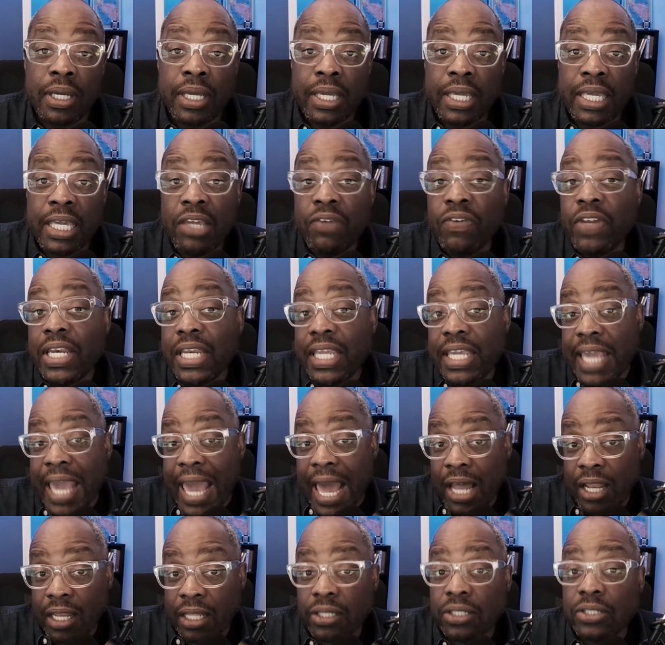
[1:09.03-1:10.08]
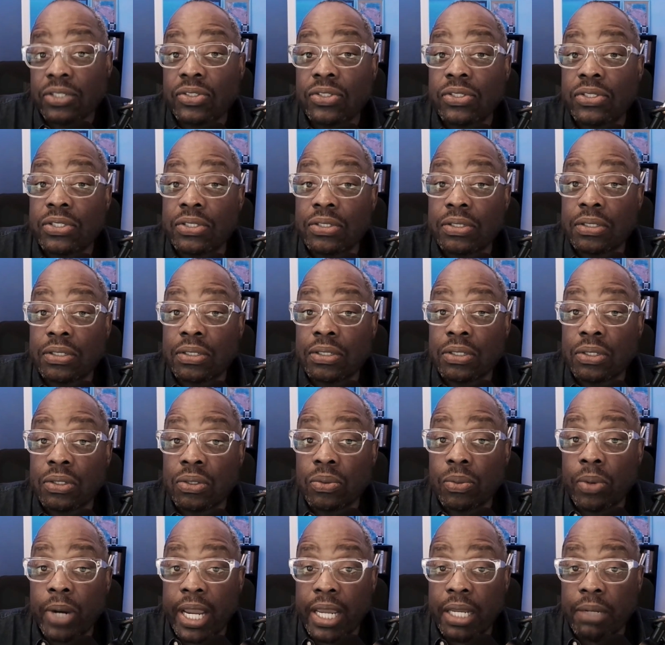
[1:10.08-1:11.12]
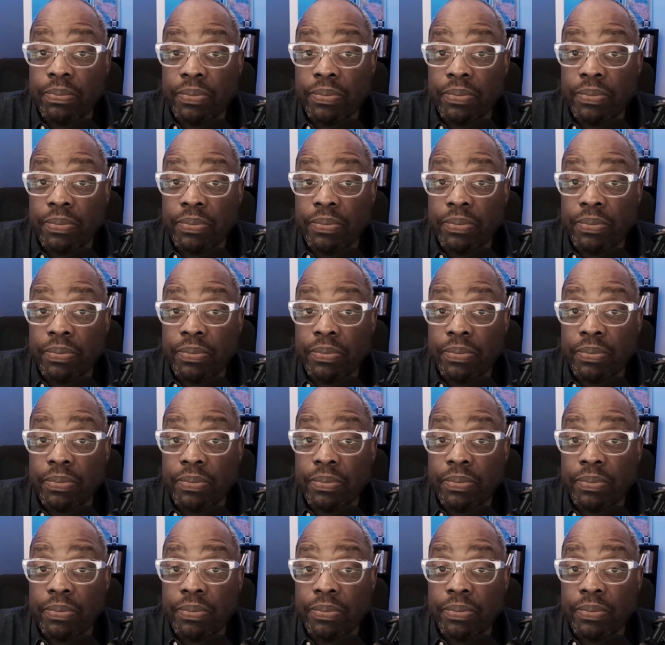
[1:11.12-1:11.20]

even galas, right?